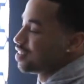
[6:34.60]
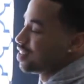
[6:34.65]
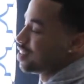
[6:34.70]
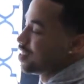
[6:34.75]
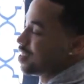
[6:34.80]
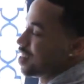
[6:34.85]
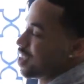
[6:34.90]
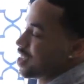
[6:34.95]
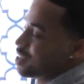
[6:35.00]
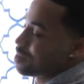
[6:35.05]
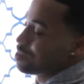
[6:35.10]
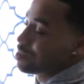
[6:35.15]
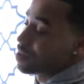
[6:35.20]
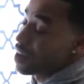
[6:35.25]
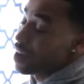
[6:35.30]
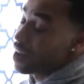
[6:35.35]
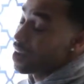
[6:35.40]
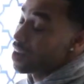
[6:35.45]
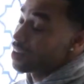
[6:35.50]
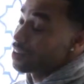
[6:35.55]

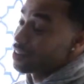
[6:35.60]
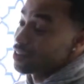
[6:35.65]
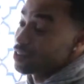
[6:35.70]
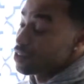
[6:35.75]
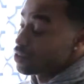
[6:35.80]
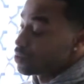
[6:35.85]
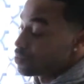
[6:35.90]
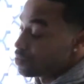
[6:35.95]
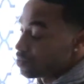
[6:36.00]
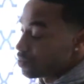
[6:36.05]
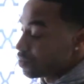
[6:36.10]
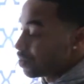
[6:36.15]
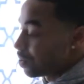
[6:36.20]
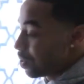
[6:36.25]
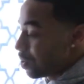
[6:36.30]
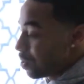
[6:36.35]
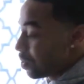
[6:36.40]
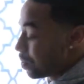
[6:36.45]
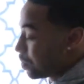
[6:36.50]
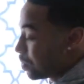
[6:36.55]
Naima, look,
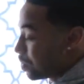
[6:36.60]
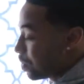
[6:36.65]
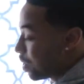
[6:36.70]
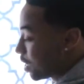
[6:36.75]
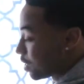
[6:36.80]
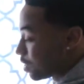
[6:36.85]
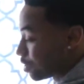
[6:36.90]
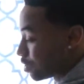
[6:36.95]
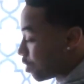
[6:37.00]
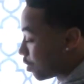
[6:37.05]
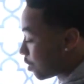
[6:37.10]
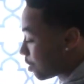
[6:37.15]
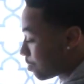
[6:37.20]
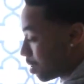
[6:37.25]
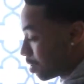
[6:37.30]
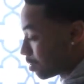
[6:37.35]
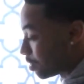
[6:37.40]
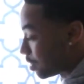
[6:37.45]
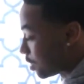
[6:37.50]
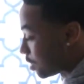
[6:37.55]
we're gonna have to talk
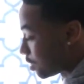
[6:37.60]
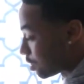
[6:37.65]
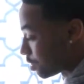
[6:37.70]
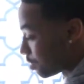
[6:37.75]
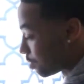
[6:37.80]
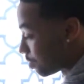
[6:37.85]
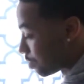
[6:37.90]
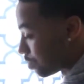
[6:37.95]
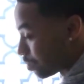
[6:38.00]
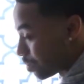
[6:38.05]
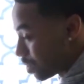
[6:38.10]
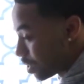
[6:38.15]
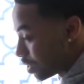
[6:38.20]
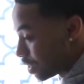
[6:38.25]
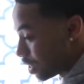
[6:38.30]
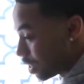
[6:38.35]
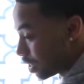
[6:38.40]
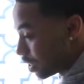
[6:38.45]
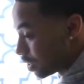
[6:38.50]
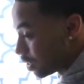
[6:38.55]
about this one
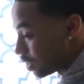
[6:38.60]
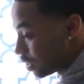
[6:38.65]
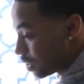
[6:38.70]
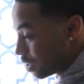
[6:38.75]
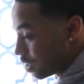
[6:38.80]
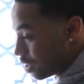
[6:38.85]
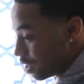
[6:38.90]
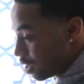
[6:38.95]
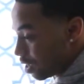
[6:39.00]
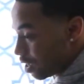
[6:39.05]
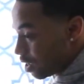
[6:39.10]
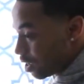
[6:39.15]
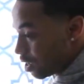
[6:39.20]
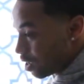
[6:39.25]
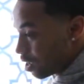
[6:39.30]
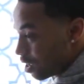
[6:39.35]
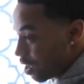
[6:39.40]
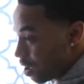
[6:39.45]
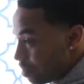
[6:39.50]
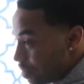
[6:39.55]
day.
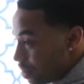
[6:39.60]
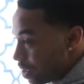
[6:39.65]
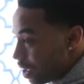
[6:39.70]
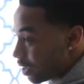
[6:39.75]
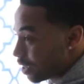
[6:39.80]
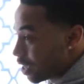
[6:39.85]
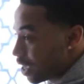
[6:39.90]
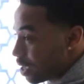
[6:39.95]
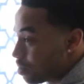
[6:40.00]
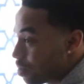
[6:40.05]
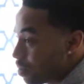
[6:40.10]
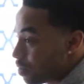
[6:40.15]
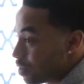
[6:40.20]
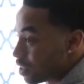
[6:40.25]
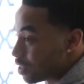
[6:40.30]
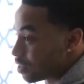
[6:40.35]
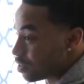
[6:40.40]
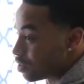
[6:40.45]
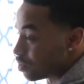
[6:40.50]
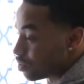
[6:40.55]
I mean, I came over here
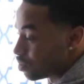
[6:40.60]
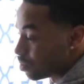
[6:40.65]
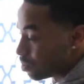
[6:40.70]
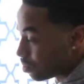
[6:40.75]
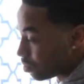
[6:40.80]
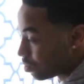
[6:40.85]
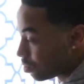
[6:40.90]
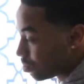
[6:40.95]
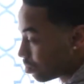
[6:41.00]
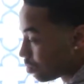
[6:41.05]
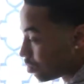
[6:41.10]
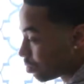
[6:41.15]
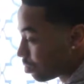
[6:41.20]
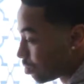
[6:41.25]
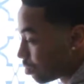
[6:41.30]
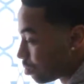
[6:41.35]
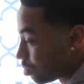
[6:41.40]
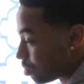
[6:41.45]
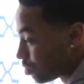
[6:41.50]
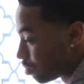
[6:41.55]
to,
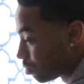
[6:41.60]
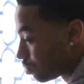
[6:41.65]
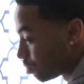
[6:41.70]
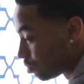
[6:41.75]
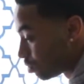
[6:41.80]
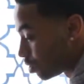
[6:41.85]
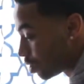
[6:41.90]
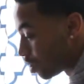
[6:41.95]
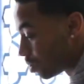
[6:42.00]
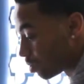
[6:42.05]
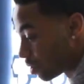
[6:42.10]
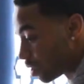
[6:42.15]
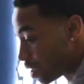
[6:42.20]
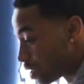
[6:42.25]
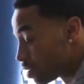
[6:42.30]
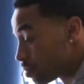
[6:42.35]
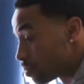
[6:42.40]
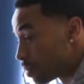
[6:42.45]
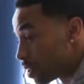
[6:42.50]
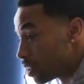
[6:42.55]
you know, clear
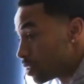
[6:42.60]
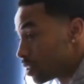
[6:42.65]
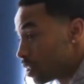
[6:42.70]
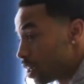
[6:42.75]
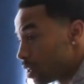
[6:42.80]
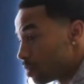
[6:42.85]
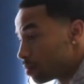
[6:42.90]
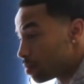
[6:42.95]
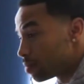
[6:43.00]
some things up.